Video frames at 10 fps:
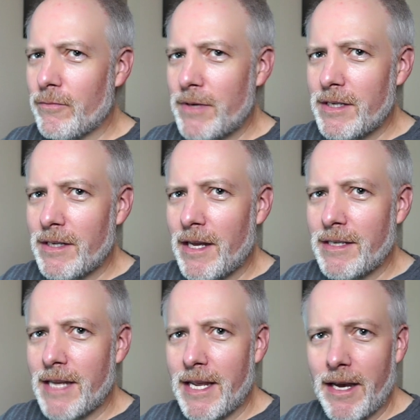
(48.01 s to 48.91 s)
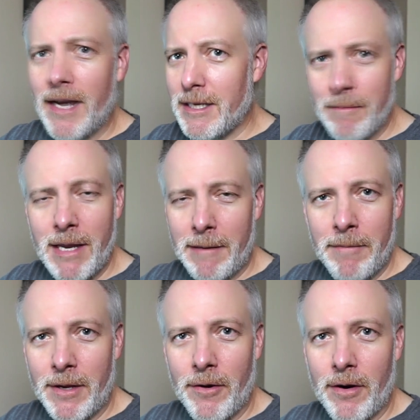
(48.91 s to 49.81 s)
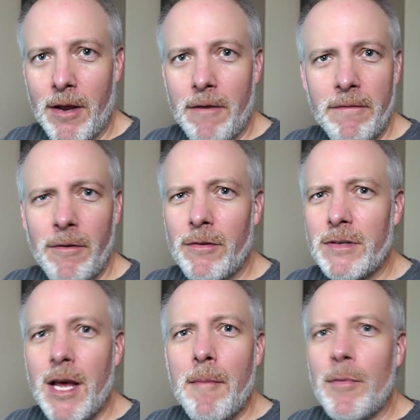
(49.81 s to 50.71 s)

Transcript: resize AI to make bigger photos,